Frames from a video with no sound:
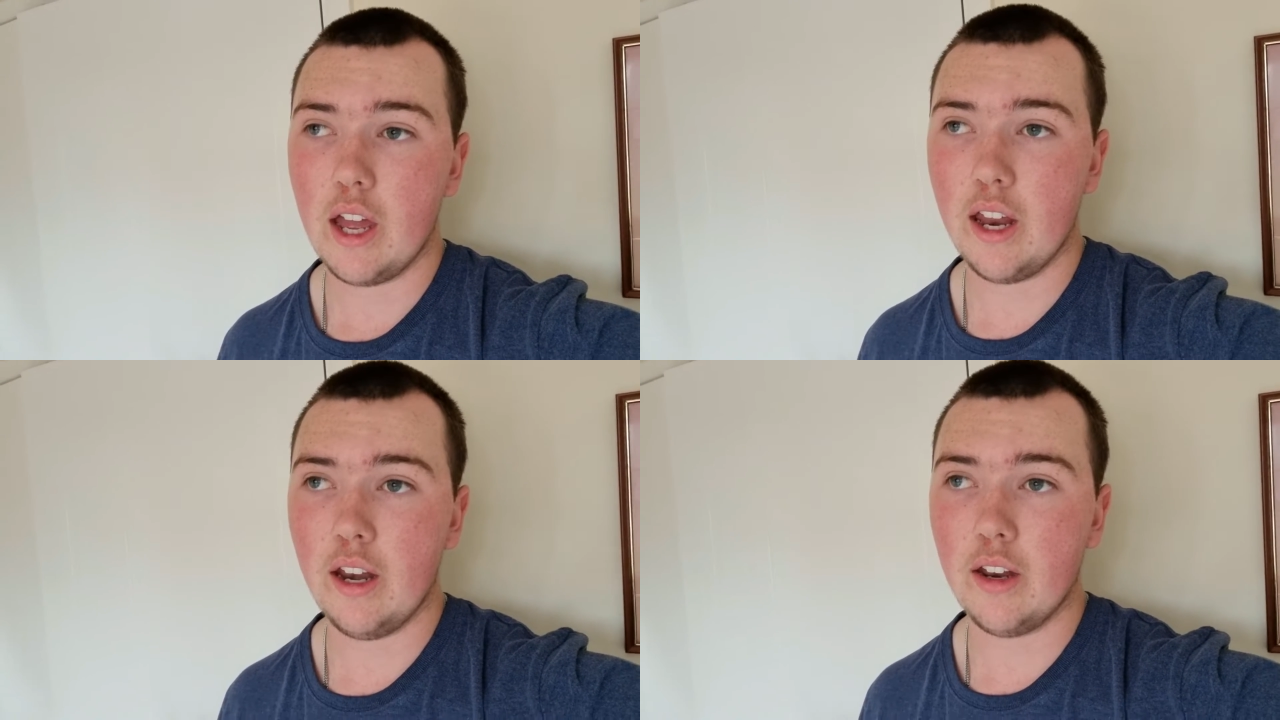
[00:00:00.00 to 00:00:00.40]

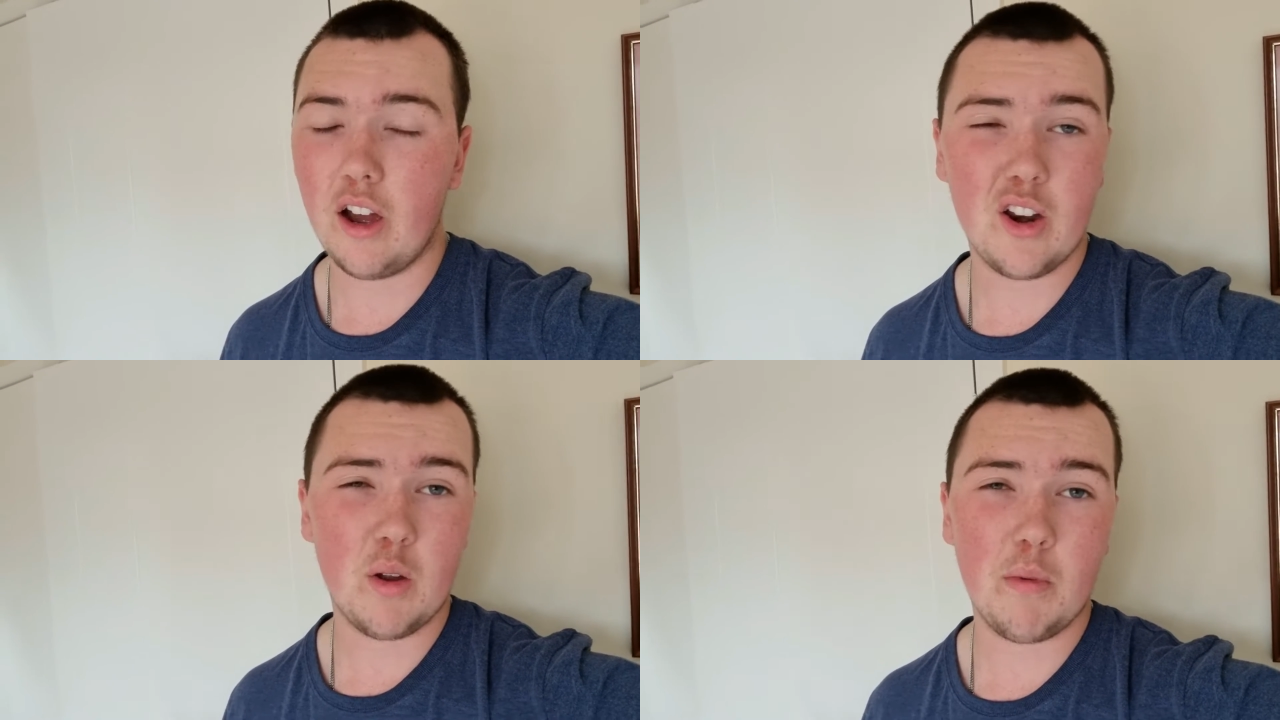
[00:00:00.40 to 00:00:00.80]
and
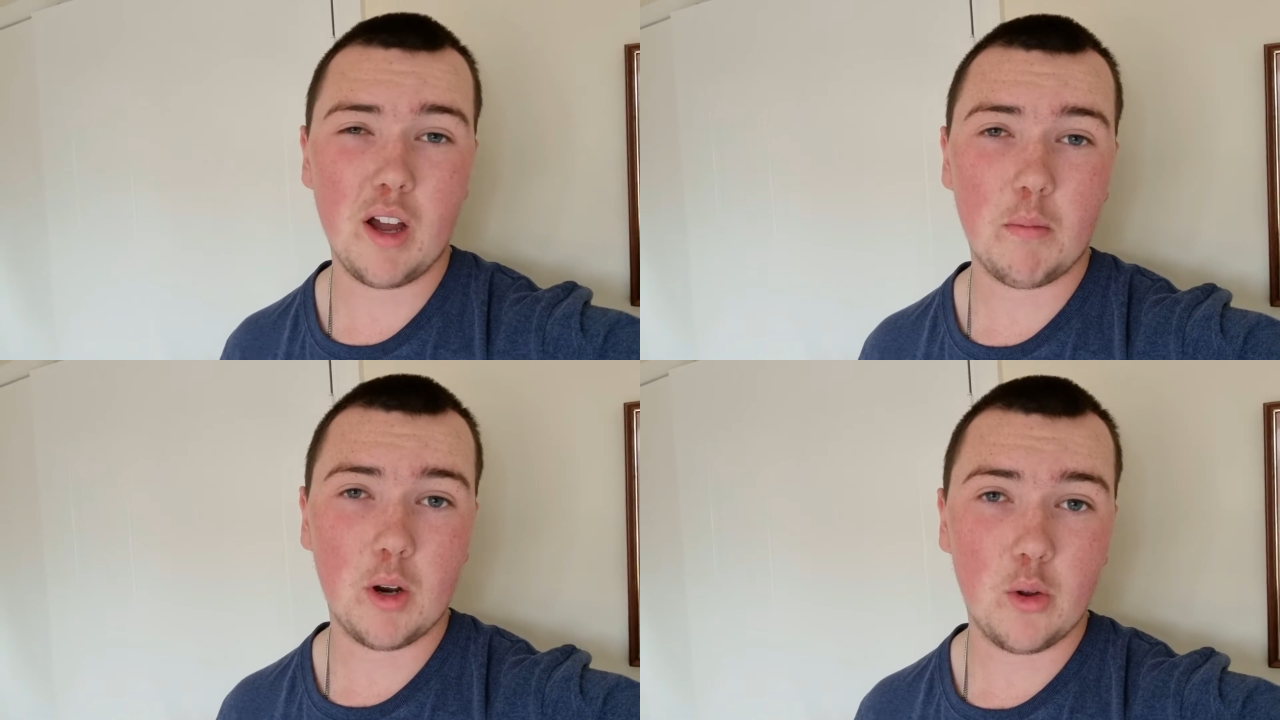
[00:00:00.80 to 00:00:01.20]
I know
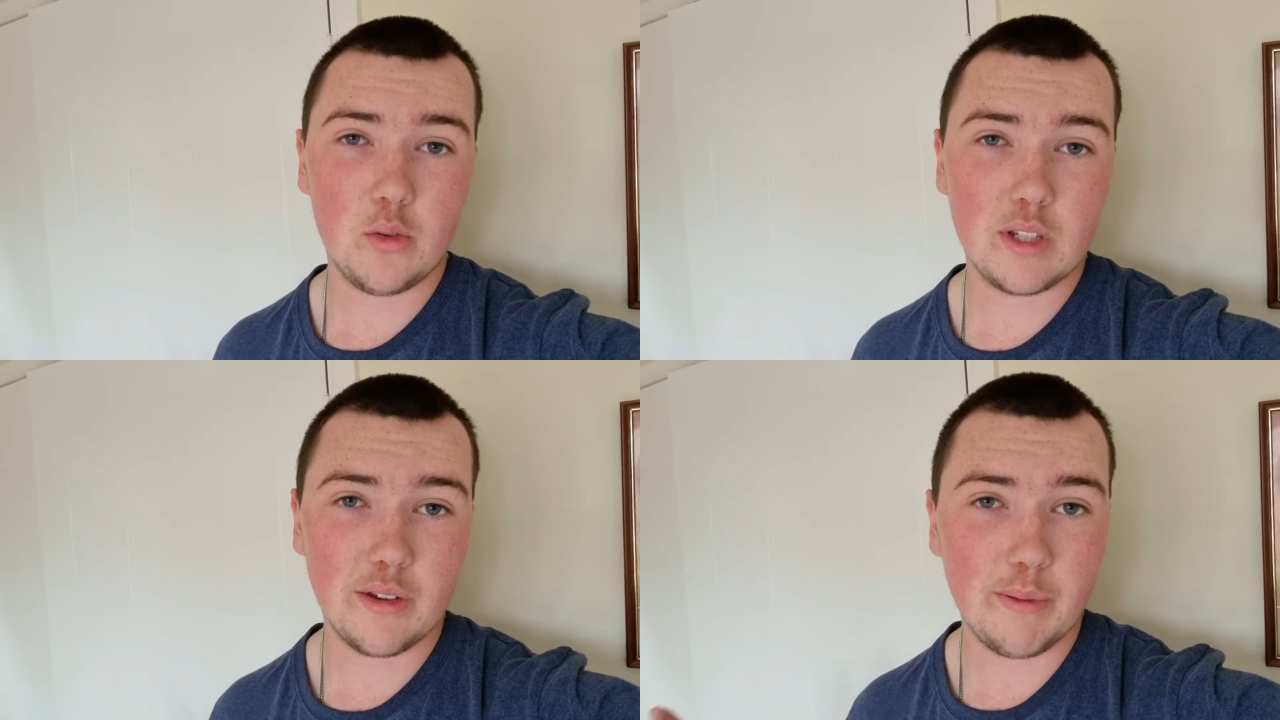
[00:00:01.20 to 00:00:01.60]
my
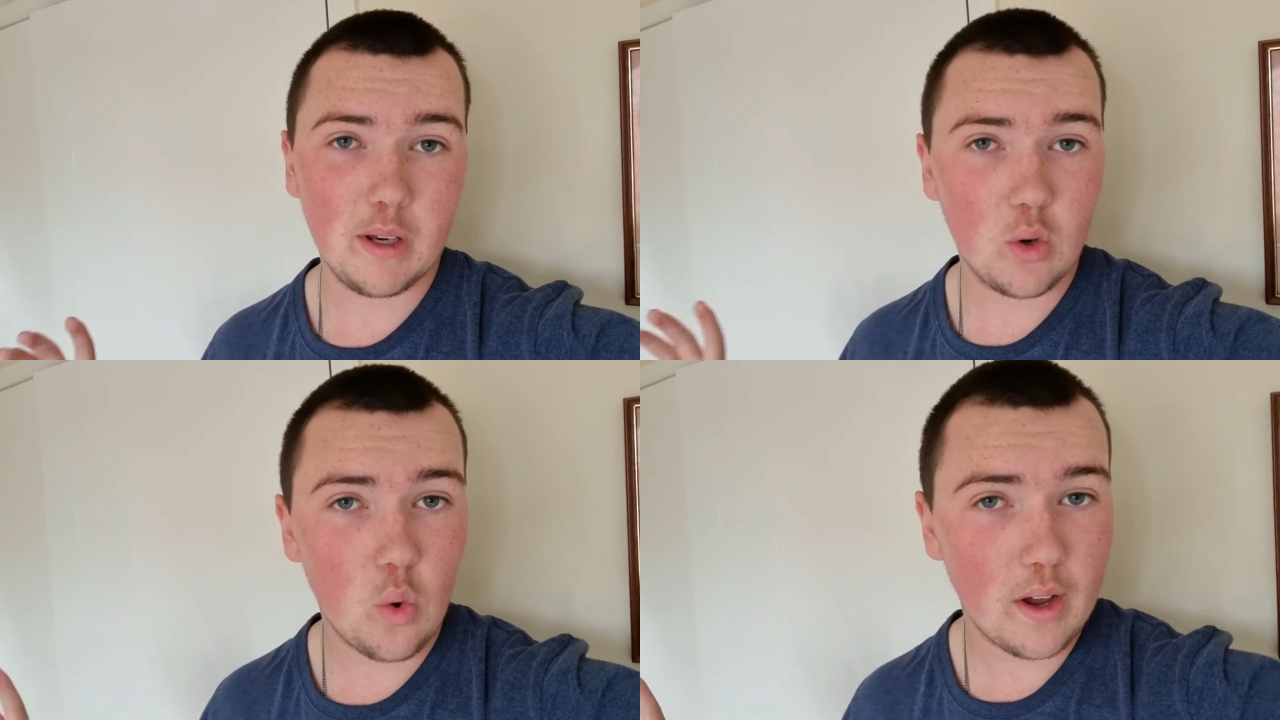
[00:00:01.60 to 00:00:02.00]
uploads have
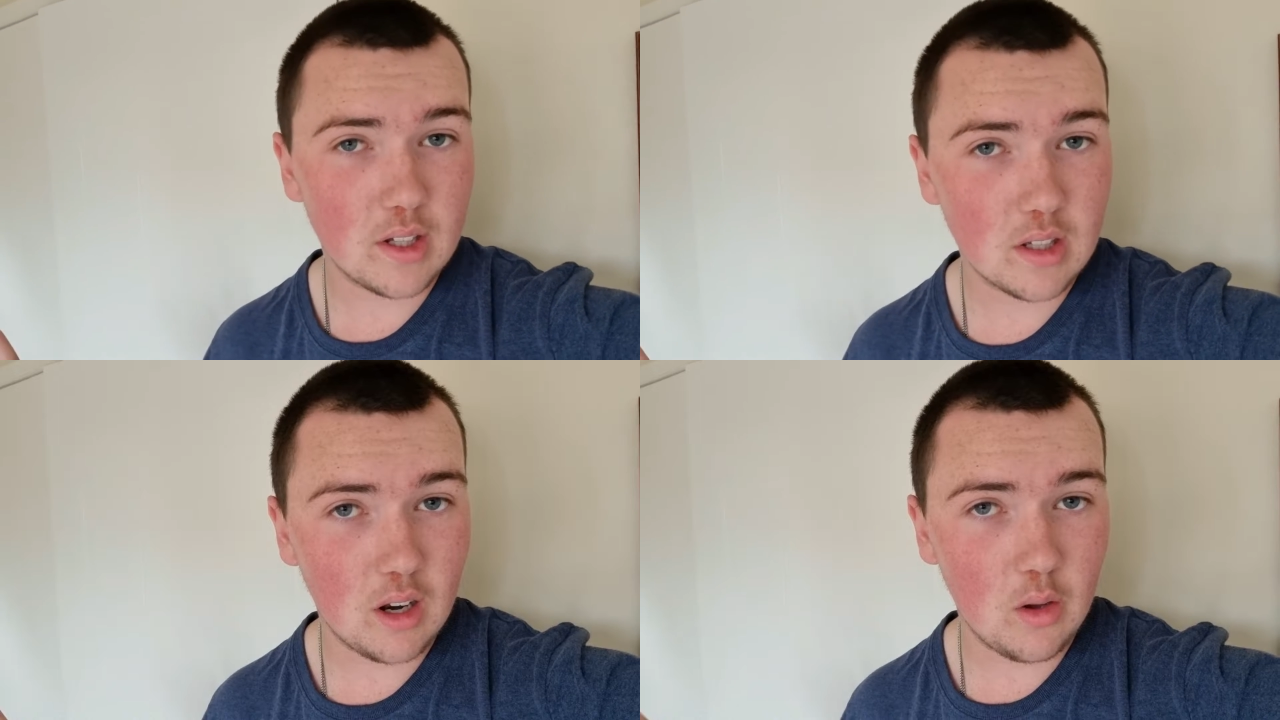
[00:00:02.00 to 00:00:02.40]
been
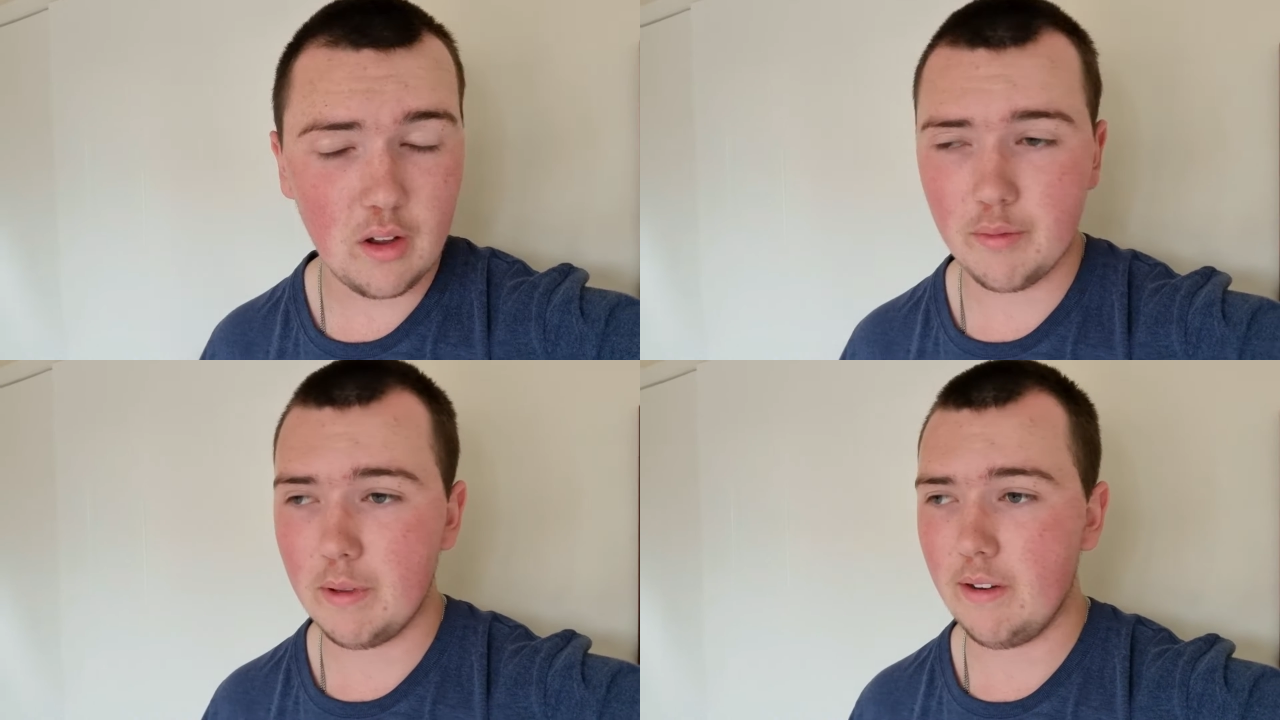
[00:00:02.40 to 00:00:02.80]
quite
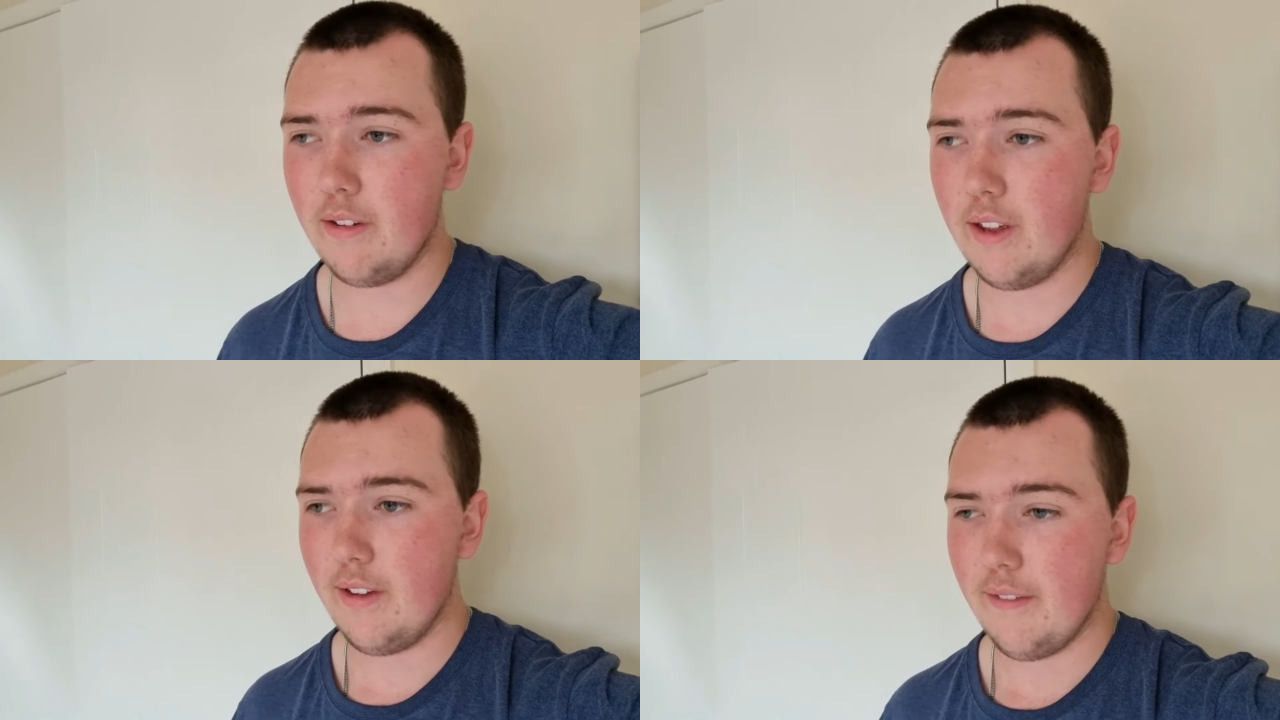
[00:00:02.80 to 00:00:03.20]
slow, I've been